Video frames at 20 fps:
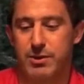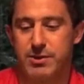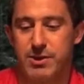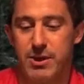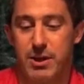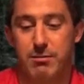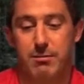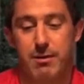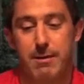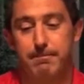
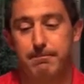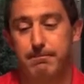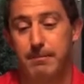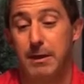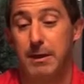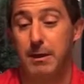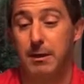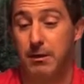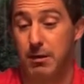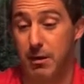So
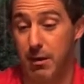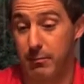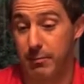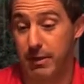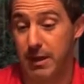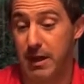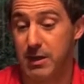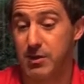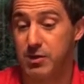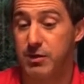
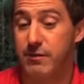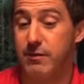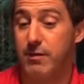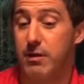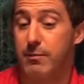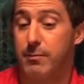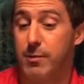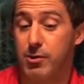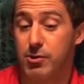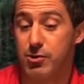carbonation of the
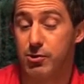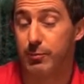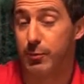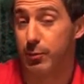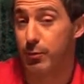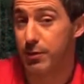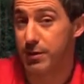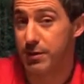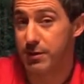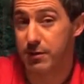commercial
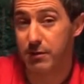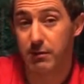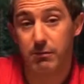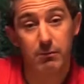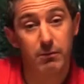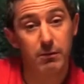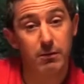boys.